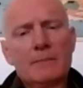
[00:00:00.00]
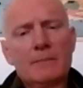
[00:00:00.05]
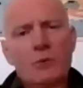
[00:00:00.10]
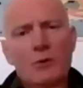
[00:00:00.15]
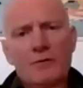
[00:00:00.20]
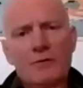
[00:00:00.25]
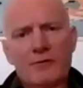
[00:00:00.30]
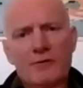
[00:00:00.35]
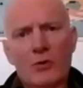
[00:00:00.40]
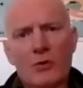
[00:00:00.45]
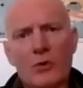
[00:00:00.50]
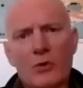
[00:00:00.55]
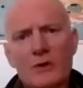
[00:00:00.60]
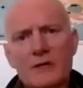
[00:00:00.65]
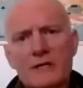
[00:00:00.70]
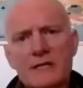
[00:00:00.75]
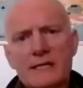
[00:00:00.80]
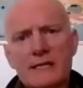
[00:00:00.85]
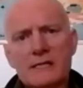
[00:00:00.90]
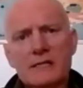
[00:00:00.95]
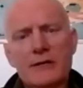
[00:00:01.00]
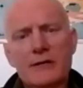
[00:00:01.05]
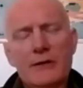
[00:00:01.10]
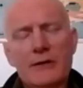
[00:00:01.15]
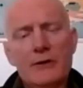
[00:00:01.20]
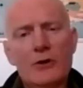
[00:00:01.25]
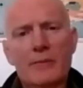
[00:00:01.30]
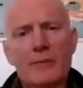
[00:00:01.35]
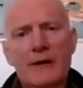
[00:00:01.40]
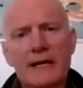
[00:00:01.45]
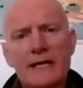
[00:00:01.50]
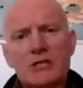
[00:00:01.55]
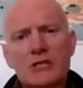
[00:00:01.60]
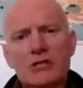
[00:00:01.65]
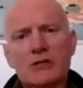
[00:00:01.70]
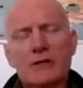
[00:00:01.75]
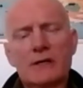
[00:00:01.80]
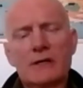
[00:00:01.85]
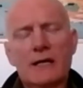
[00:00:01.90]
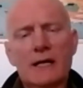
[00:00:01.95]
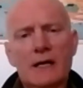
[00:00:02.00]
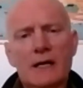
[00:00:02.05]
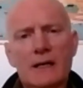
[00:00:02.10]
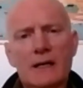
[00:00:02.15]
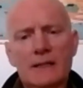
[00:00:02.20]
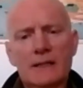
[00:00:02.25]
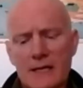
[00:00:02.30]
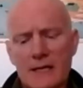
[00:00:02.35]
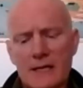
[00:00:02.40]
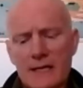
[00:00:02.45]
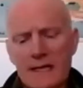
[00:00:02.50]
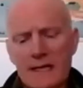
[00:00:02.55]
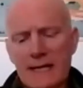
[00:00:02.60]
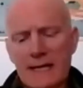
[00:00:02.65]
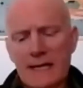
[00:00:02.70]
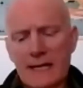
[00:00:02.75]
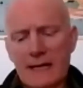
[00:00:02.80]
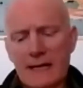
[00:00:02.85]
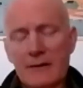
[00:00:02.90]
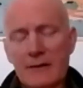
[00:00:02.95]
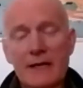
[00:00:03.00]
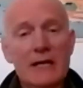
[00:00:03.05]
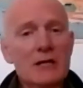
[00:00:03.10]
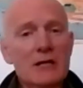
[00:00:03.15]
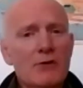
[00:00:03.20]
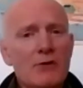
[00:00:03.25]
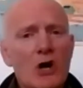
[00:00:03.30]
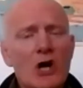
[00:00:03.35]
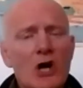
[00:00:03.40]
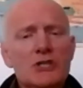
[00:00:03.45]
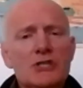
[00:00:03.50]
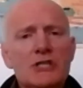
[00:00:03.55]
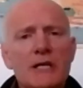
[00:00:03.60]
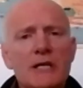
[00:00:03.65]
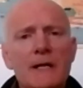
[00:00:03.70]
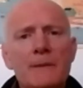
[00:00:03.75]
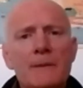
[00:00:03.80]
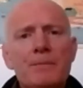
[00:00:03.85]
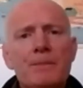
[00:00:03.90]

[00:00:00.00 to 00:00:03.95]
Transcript: put forward his nomination at the end of last year,